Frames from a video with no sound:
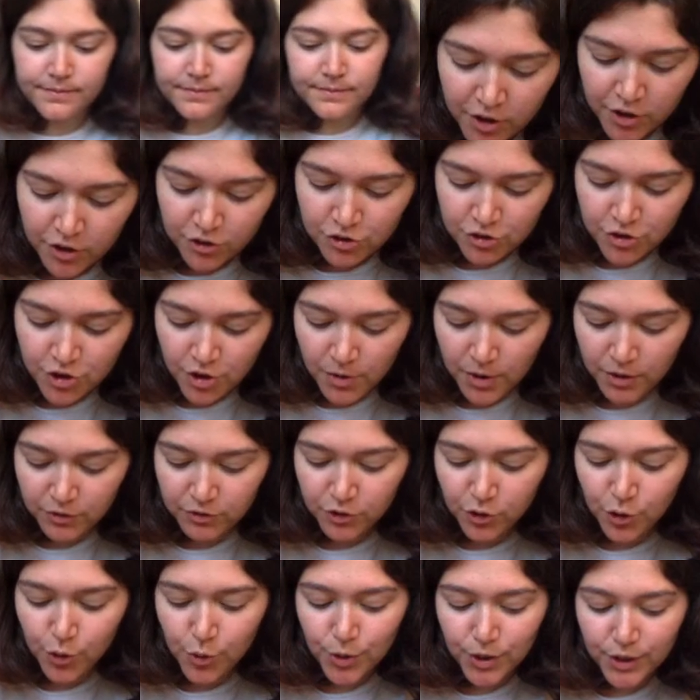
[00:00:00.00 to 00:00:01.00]
So of
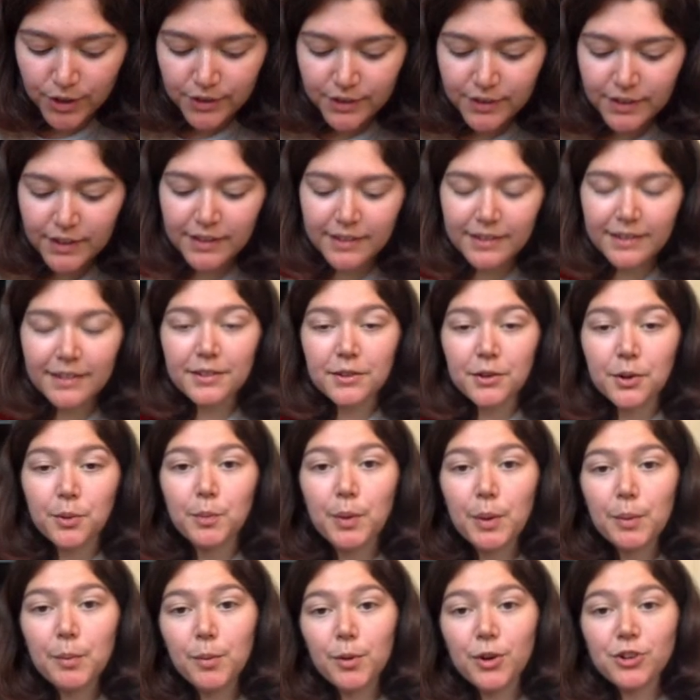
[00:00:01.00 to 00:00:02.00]
course it's a little
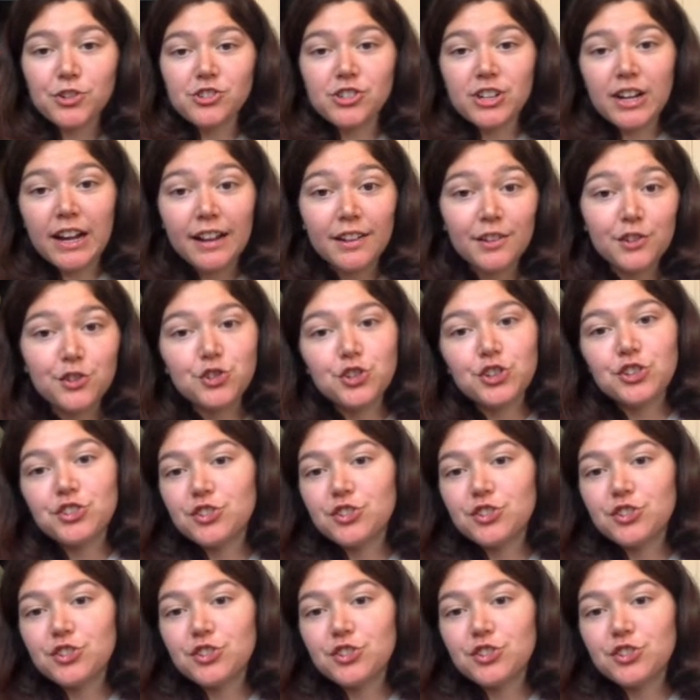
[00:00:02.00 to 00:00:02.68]
bit more challenging